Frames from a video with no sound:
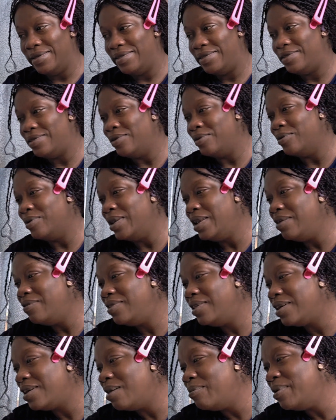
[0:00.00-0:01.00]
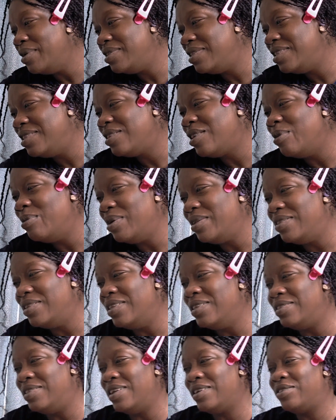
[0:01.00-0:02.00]
So leave the comments
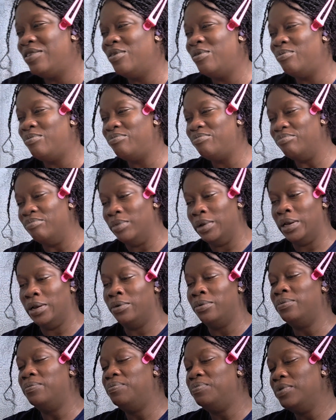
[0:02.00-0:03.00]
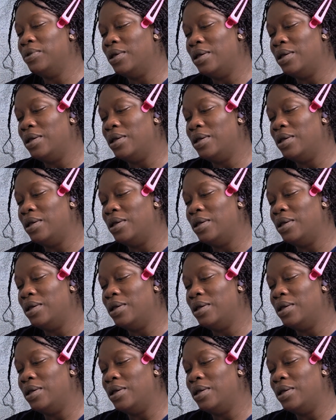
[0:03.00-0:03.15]
in the section below,